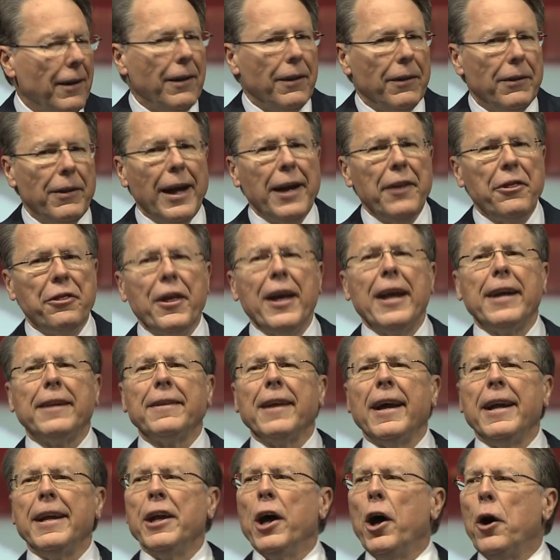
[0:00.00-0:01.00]
They think
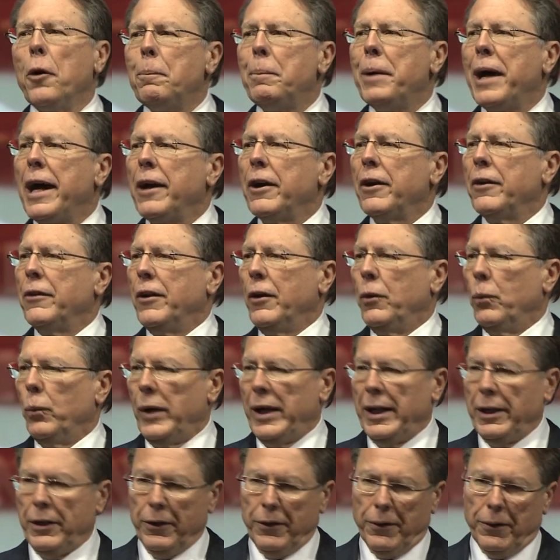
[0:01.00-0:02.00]
they know better than
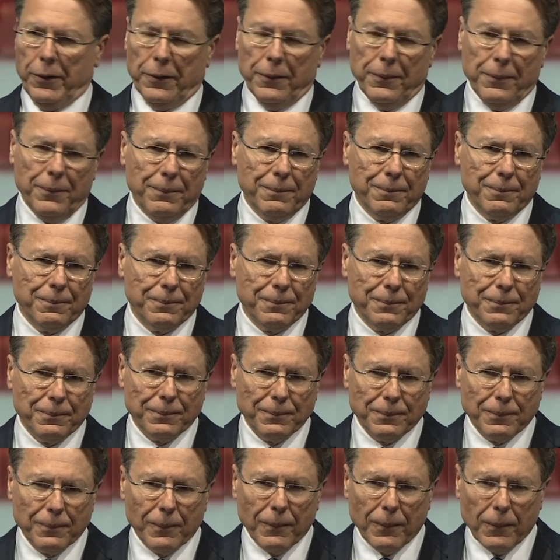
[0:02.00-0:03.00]
we do.
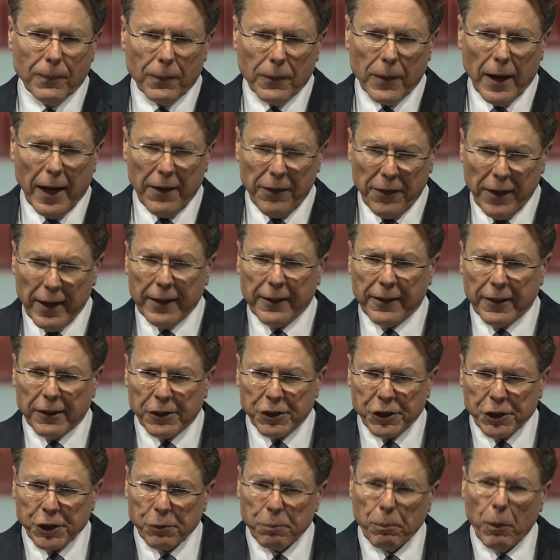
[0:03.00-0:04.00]
They think they're
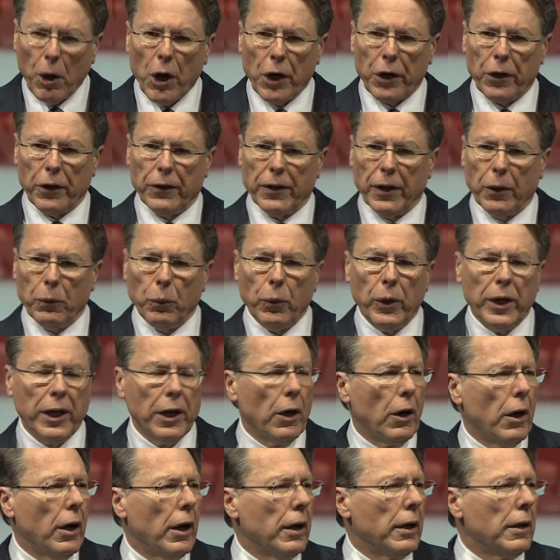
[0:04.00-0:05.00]
smarter than we
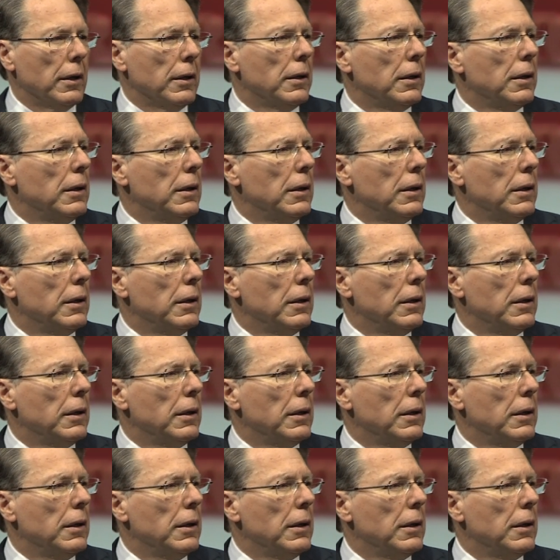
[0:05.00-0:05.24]
are.